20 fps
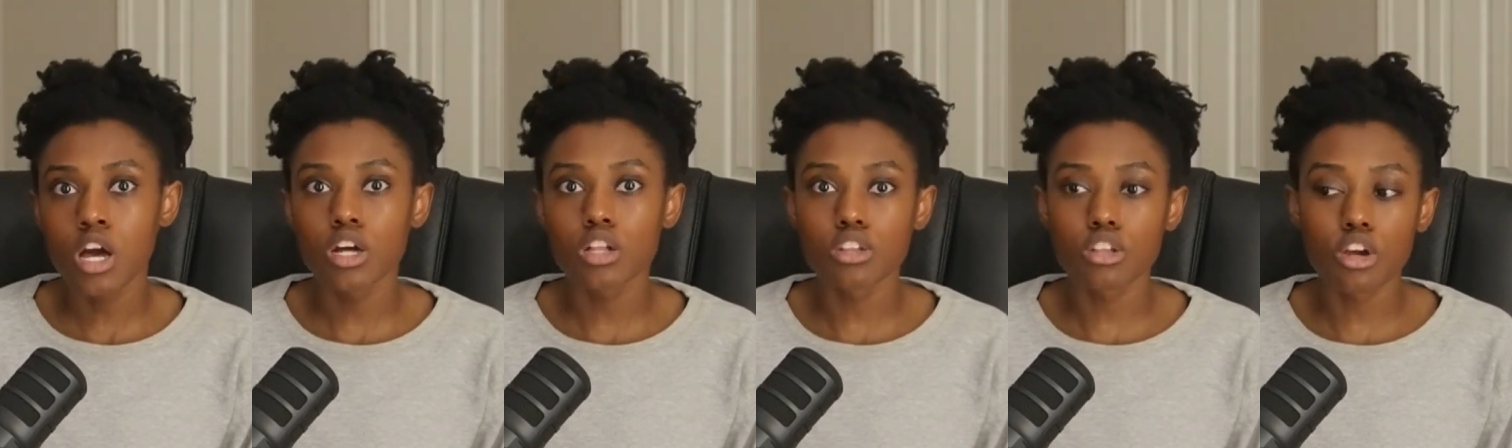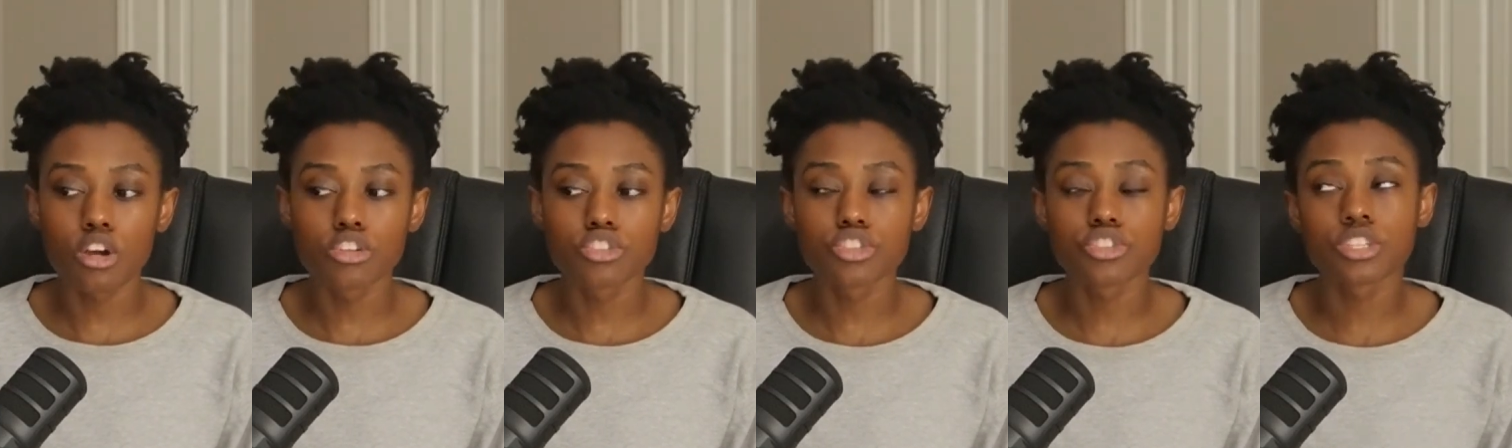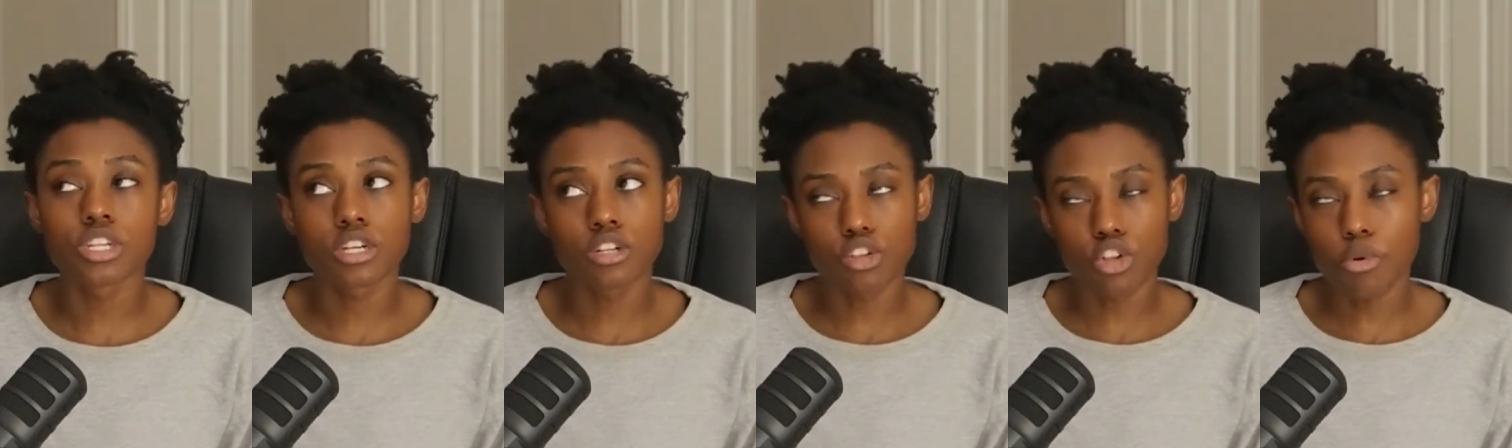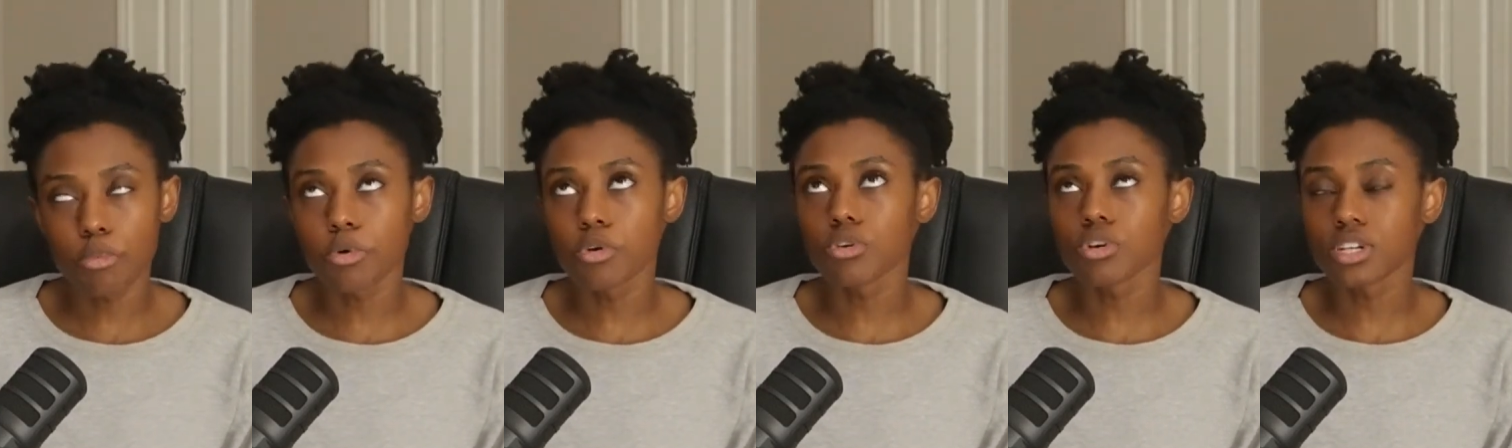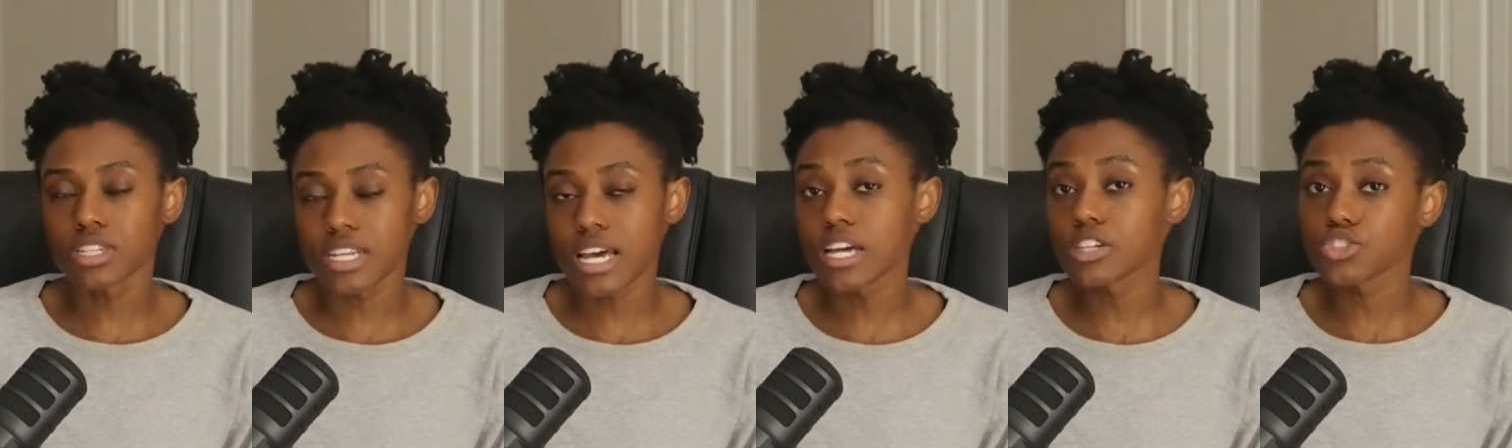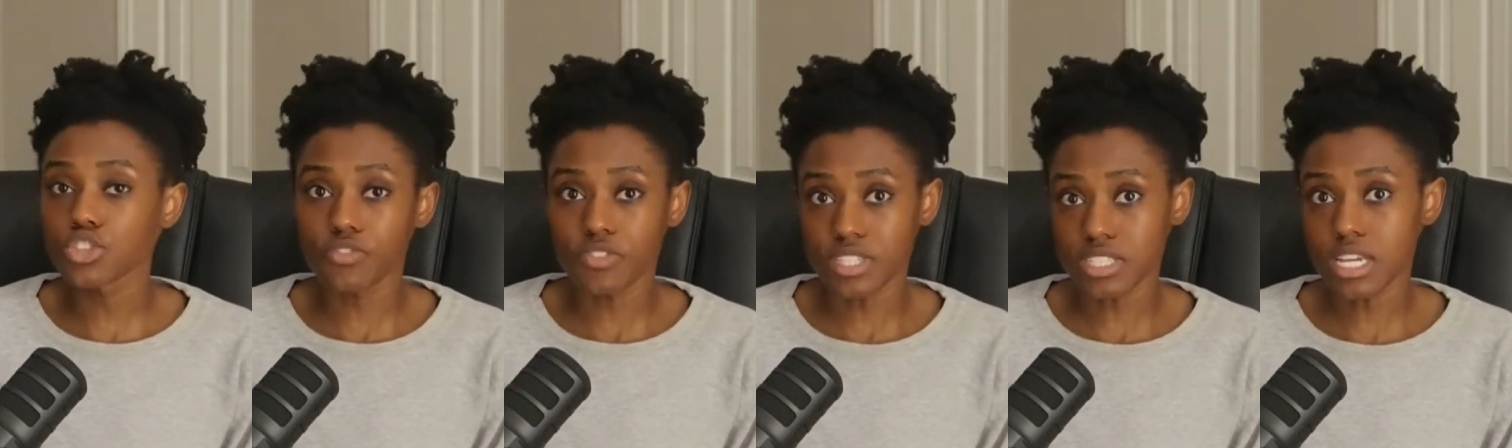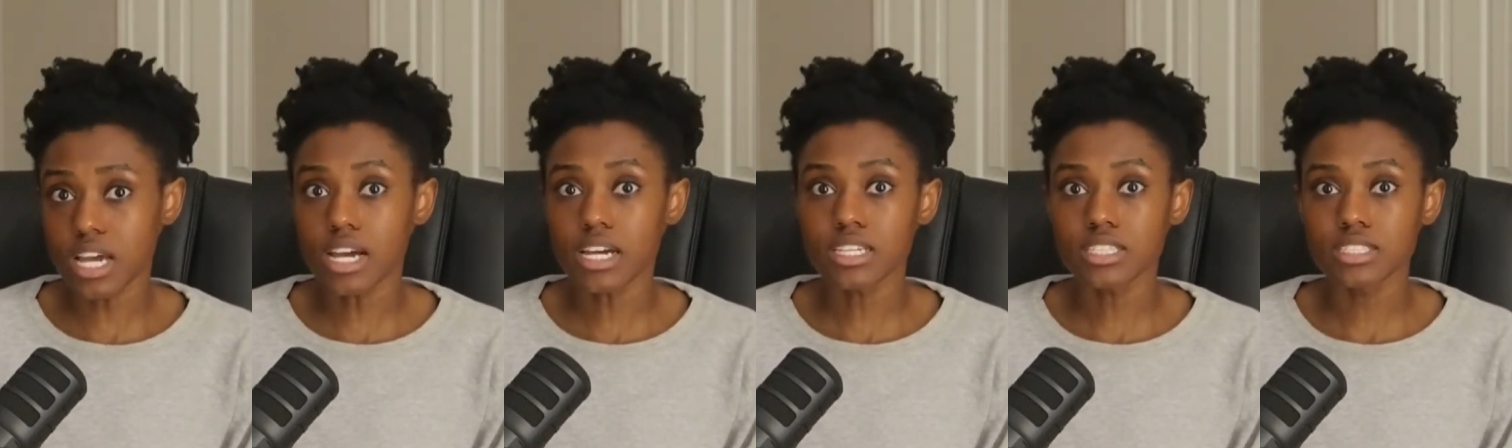larger than global catastrophe
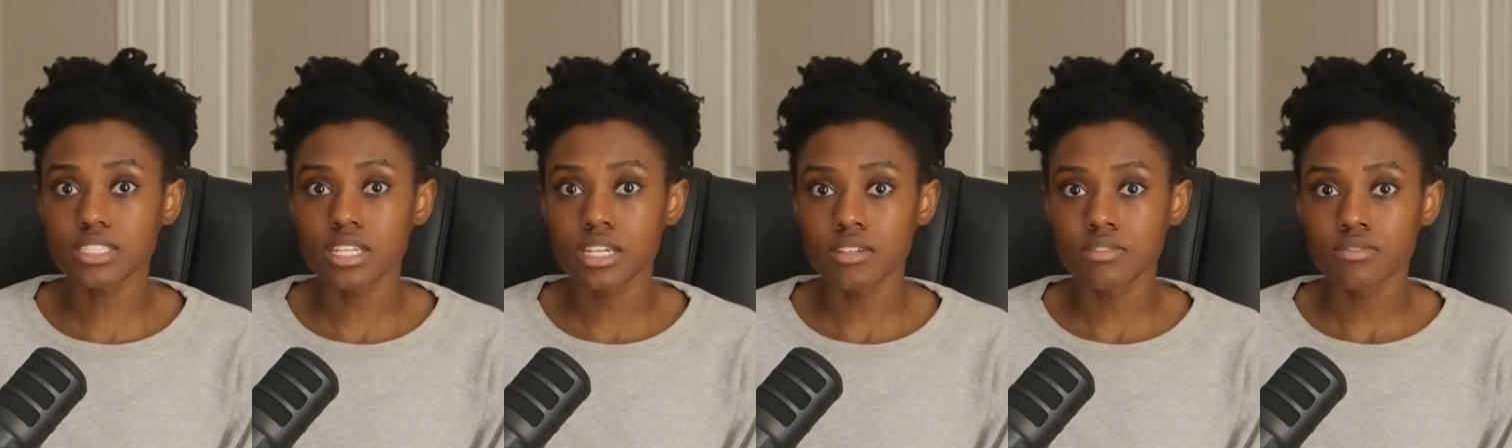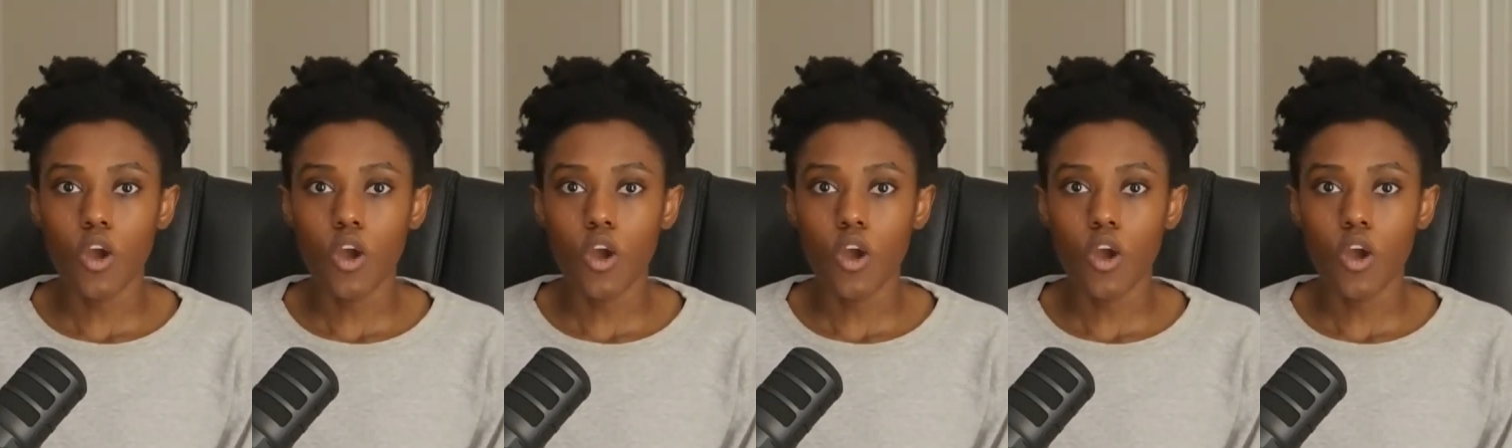size.